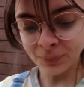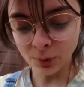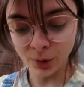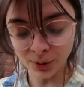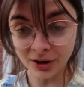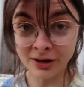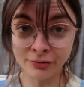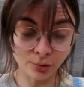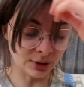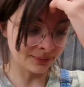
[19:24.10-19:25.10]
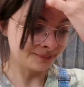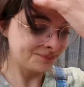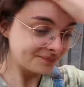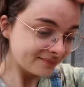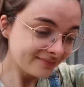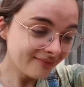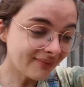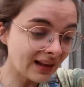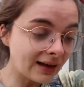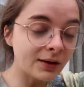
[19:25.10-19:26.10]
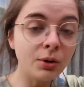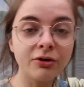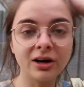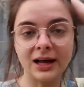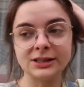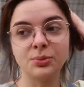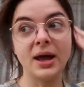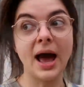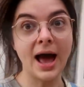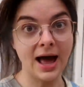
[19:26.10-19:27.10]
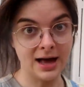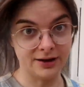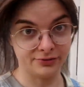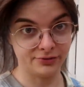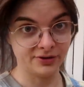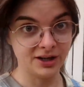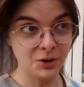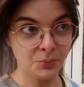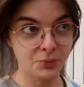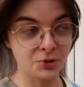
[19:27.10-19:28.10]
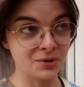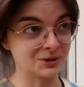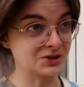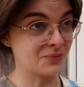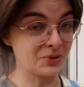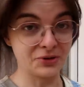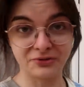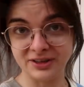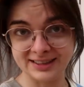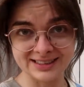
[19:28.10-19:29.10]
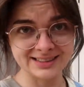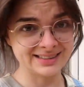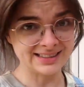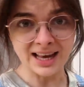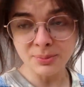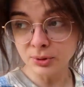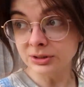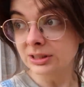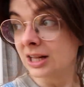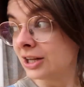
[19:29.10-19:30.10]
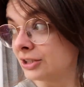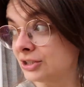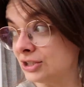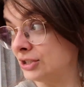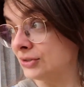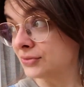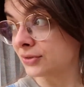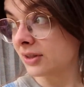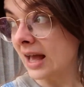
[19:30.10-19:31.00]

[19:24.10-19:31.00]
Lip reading: we were looking for one, and then we realized we have pretty much the perfect table to use for